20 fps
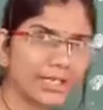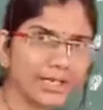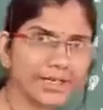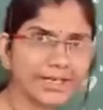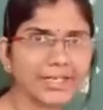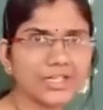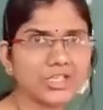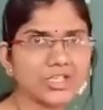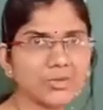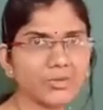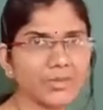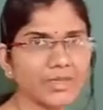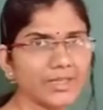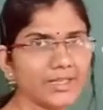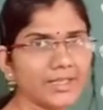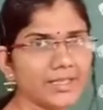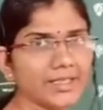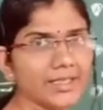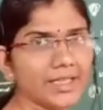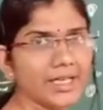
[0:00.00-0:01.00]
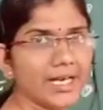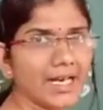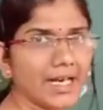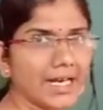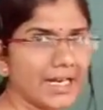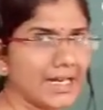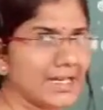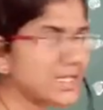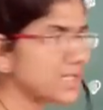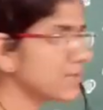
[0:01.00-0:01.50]
arrangement,
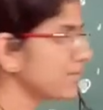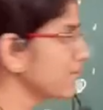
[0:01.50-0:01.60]
as